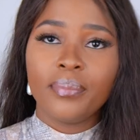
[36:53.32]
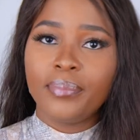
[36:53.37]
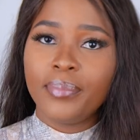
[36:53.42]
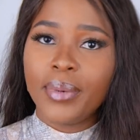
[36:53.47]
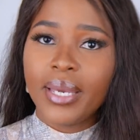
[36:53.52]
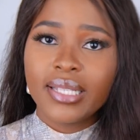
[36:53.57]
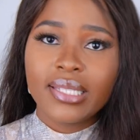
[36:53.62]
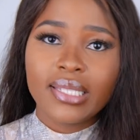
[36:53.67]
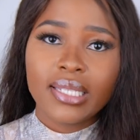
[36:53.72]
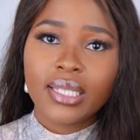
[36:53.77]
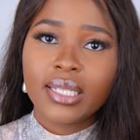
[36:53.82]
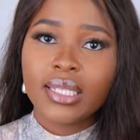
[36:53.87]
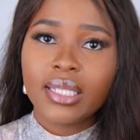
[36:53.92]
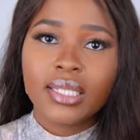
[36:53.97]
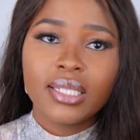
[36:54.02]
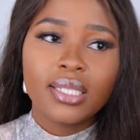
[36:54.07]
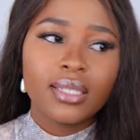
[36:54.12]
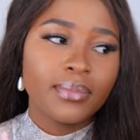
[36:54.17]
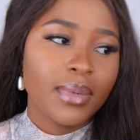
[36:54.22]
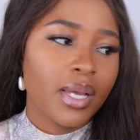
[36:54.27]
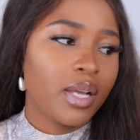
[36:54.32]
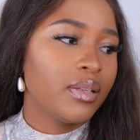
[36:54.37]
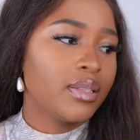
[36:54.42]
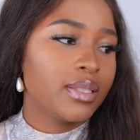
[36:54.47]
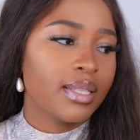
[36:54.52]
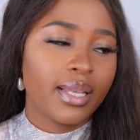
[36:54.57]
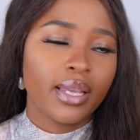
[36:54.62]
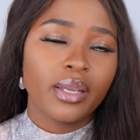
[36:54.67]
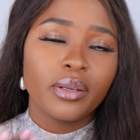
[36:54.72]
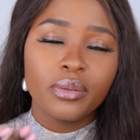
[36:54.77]
Basically
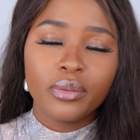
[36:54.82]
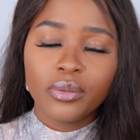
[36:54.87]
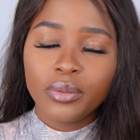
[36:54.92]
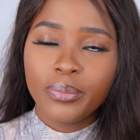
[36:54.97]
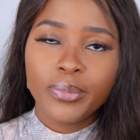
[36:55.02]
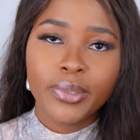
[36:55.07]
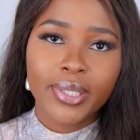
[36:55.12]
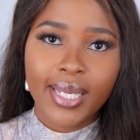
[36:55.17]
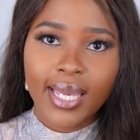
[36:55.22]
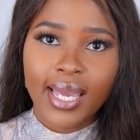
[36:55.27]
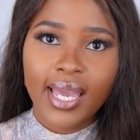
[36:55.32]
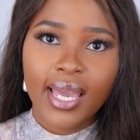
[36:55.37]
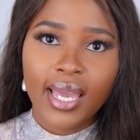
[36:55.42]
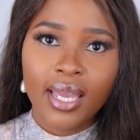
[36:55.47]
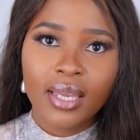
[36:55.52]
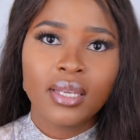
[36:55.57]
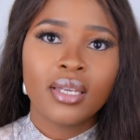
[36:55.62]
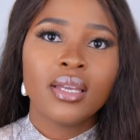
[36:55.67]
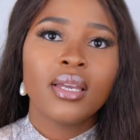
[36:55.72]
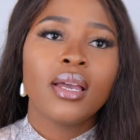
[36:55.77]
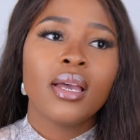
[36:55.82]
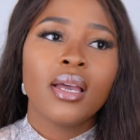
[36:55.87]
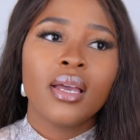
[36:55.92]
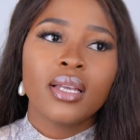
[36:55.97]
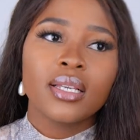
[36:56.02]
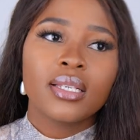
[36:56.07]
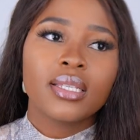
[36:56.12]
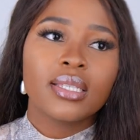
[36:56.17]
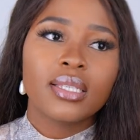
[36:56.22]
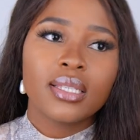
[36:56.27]
smells like Oud Bouquet,
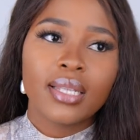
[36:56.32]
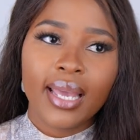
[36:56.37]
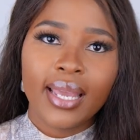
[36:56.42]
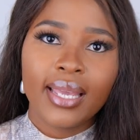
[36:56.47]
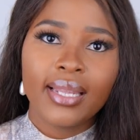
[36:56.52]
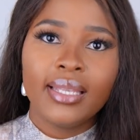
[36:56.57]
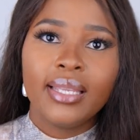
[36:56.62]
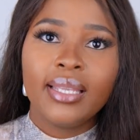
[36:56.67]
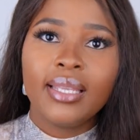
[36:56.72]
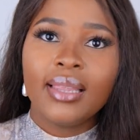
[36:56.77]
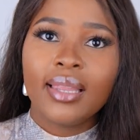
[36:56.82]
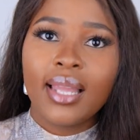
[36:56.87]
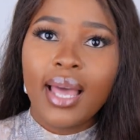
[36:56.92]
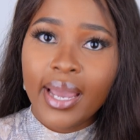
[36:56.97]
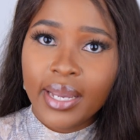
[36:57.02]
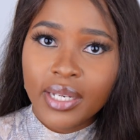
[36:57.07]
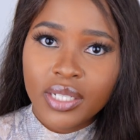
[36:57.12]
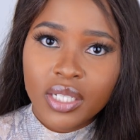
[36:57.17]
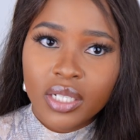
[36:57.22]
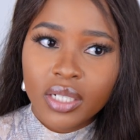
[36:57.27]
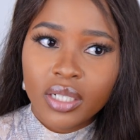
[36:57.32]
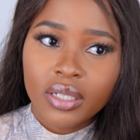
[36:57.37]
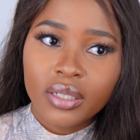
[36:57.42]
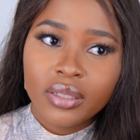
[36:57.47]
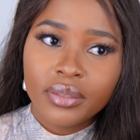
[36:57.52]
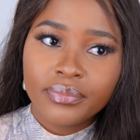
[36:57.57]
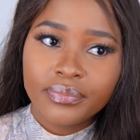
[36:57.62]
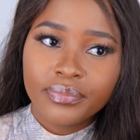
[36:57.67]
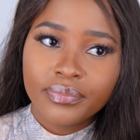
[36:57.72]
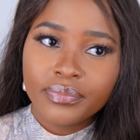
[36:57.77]
slightly lighter
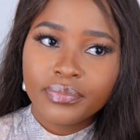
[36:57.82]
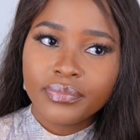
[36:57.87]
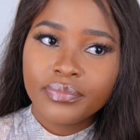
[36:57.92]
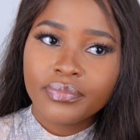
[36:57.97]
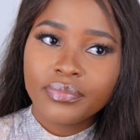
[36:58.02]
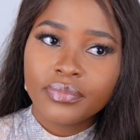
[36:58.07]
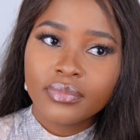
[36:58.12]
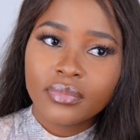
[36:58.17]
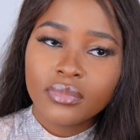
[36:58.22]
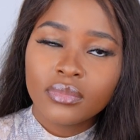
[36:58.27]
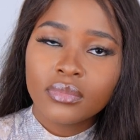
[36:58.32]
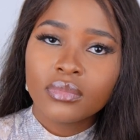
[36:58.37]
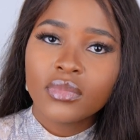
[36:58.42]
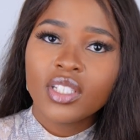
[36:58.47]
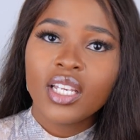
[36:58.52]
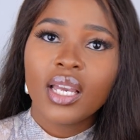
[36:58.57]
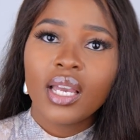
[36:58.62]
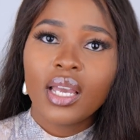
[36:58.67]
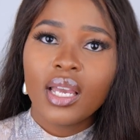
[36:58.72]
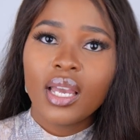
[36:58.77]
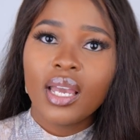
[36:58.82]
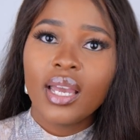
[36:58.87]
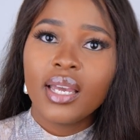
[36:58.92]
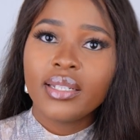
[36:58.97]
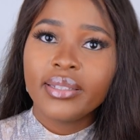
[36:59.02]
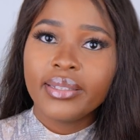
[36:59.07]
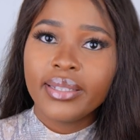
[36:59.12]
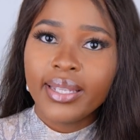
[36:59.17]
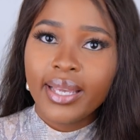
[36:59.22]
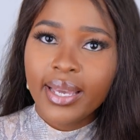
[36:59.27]

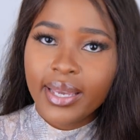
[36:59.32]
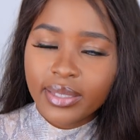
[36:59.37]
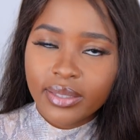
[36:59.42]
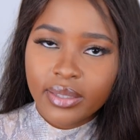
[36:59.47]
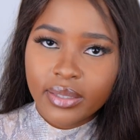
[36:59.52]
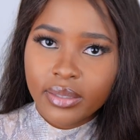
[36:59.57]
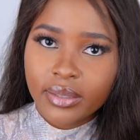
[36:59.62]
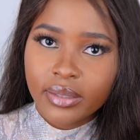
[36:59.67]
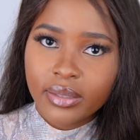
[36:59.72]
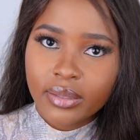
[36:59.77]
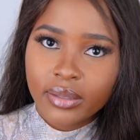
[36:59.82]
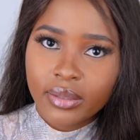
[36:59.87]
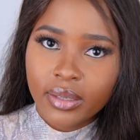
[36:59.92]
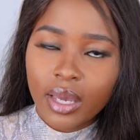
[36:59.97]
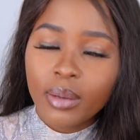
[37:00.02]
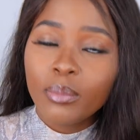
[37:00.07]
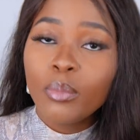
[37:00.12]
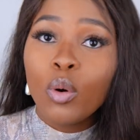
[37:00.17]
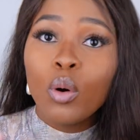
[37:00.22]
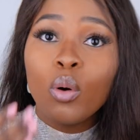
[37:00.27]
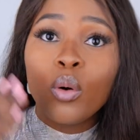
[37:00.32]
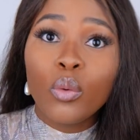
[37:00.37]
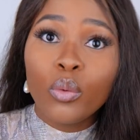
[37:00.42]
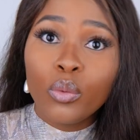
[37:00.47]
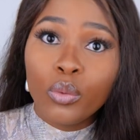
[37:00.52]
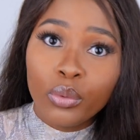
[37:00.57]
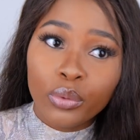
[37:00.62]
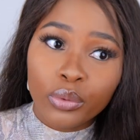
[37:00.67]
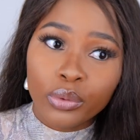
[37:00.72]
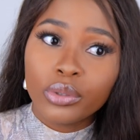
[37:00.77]
and less and more
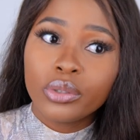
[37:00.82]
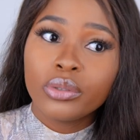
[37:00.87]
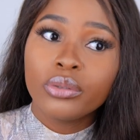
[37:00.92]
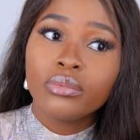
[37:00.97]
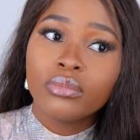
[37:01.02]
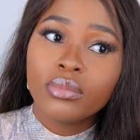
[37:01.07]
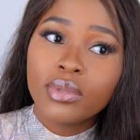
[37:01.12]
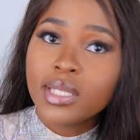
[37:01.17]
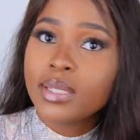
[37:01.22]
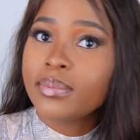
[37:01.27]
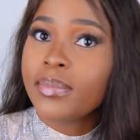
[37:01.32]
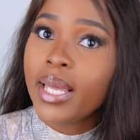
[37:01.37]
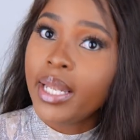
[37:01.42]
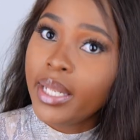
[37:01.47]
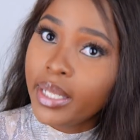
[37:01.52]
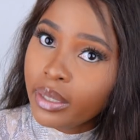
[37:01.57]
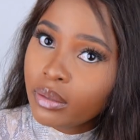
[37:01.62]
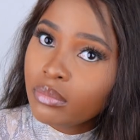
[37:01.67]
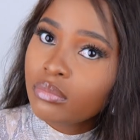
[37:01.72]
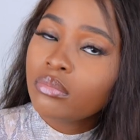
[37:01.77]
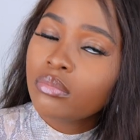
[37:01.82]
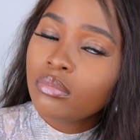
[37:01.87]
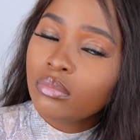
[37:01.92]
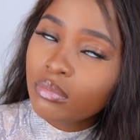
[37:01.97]
oud smelling.